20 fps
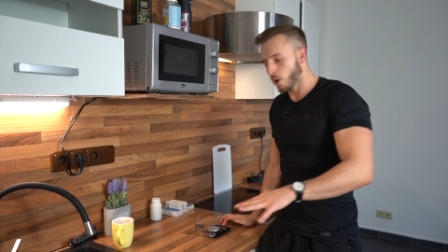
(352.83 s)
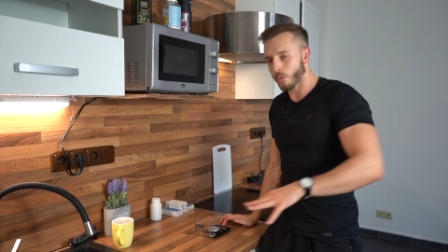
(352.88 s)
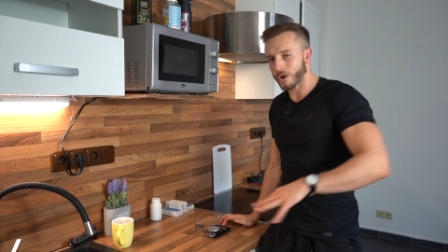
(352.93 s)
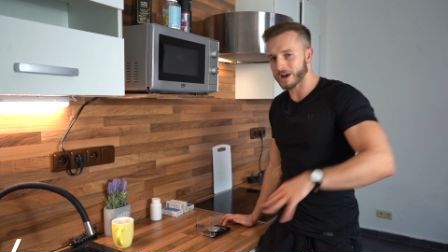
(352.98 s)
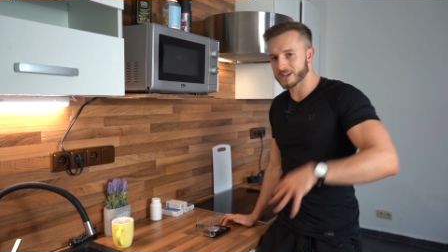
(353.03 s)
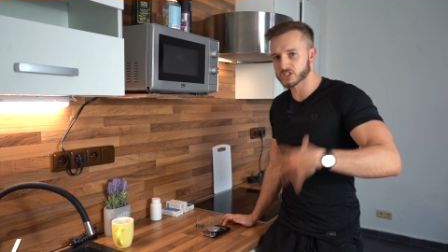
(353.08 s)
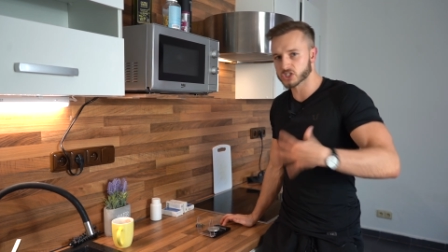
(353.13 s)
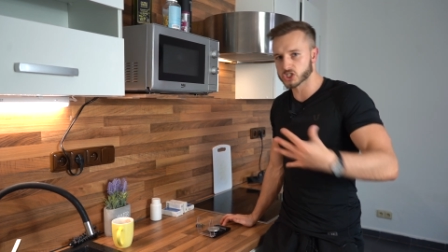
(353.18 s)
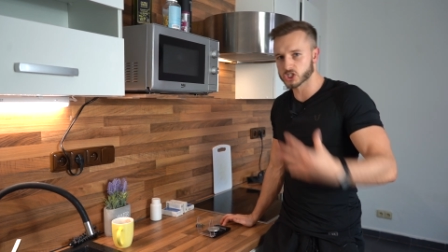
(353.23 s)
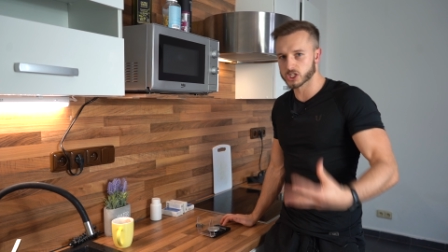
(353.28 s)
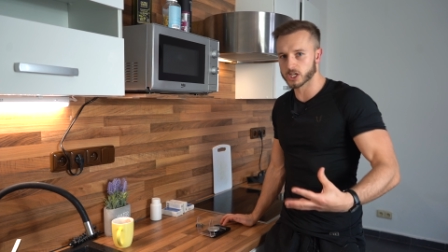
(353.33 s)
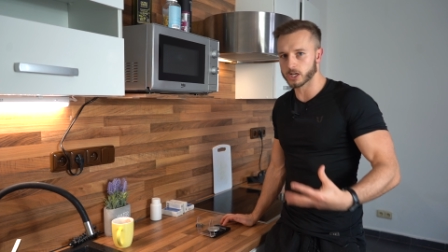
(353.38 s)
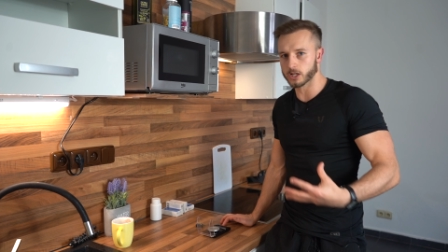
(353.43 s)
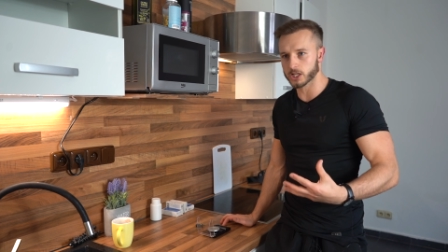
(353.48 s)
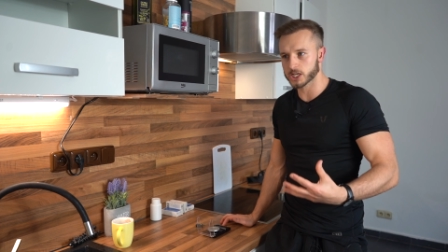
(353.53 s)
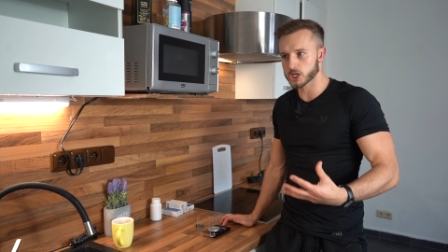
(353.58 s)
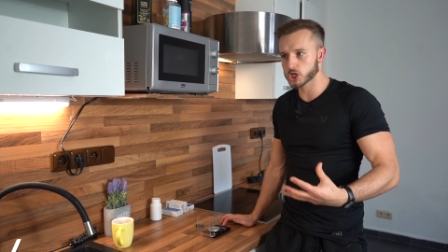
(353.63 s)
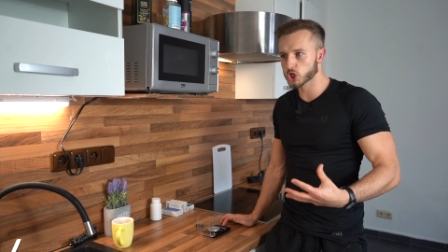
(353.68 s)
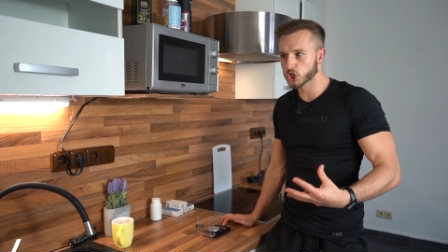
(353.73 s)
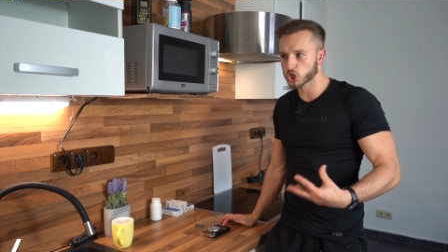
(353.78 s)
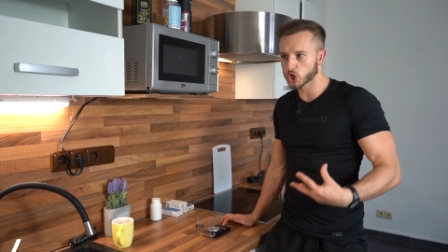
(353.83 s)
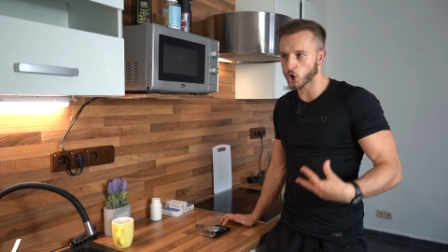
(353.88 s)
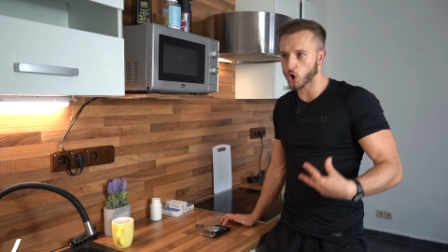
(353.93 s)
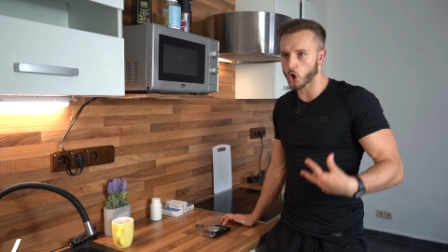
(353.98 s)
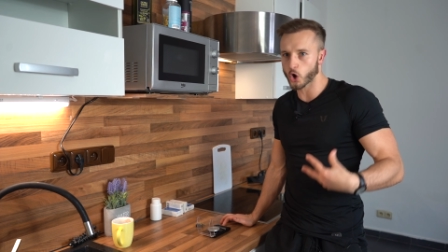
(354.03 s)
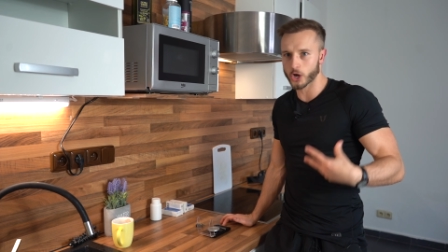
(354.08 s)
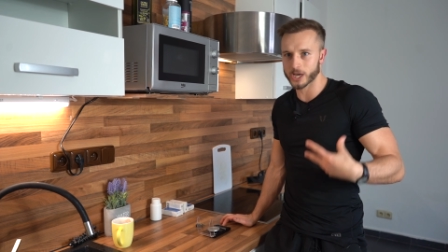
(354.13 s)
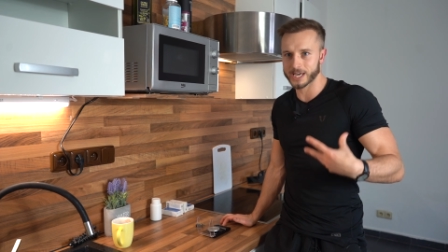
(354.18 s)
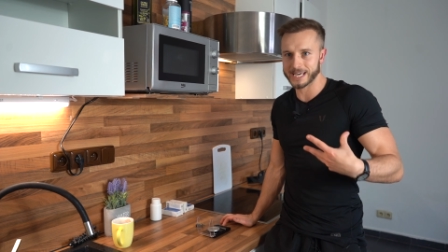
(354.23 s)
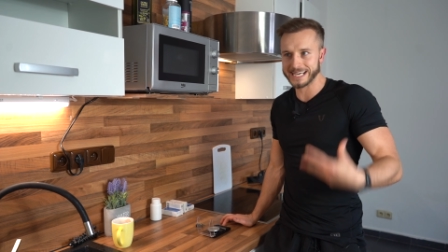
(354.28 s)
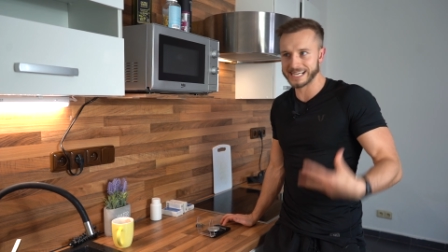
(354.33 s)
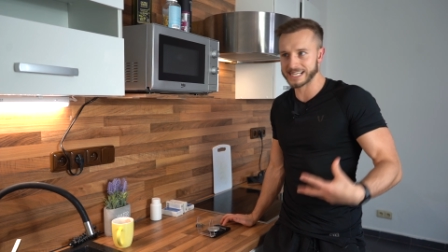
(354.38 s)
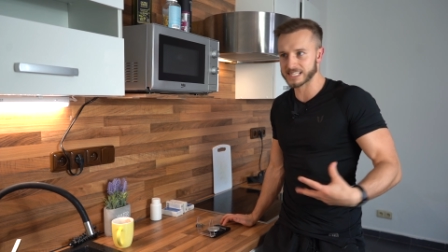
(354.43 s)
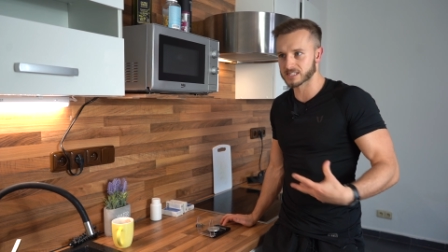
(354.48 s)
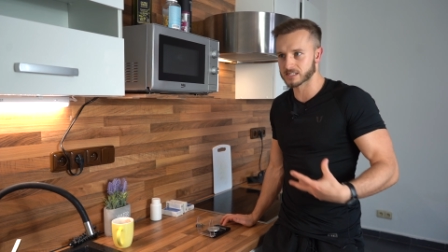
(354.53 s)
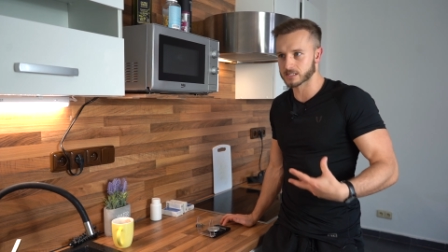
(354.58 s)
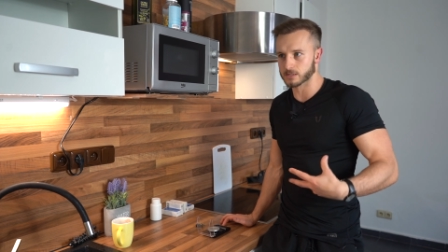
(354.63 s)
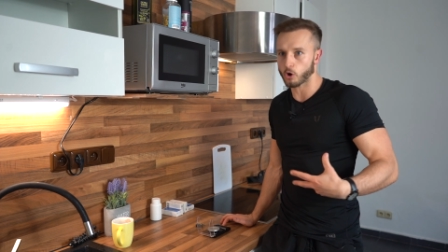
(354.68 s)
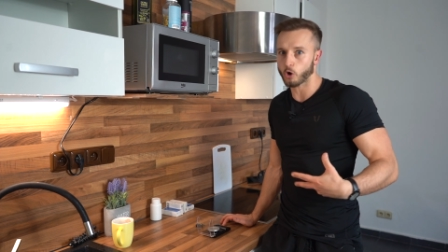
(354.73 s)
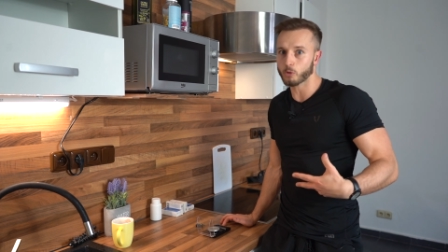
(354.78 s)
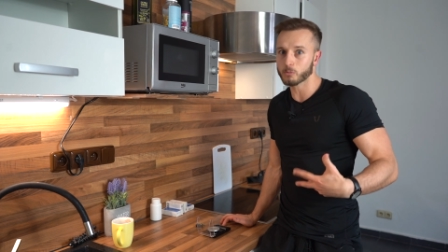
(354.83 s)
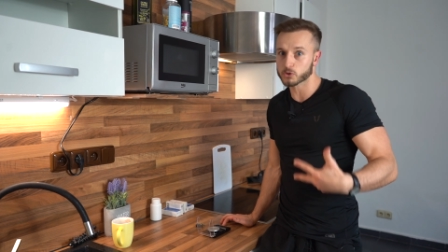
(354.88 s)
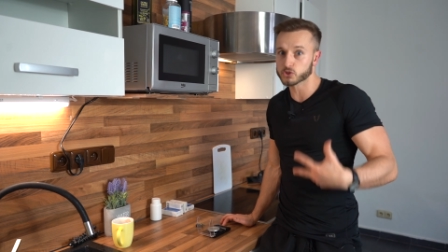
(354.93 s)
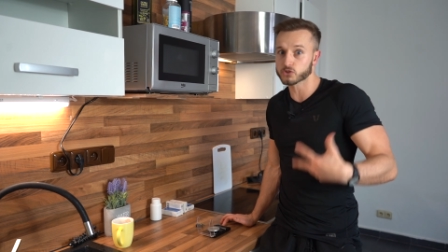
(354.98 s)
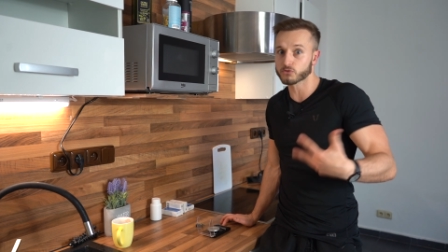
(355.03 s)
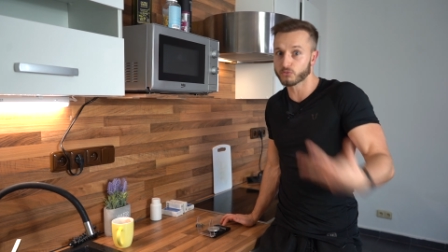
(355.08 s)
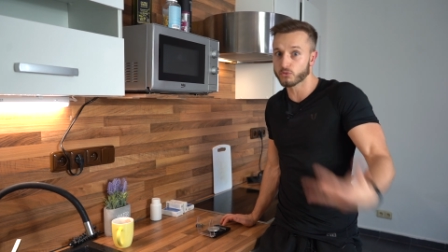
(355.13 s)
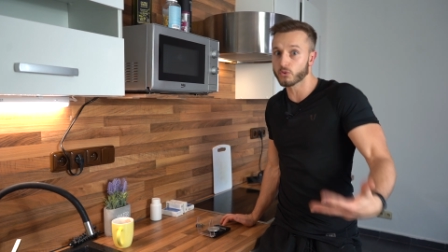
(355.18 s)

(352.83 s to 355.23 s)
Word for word: while still enjoy its almost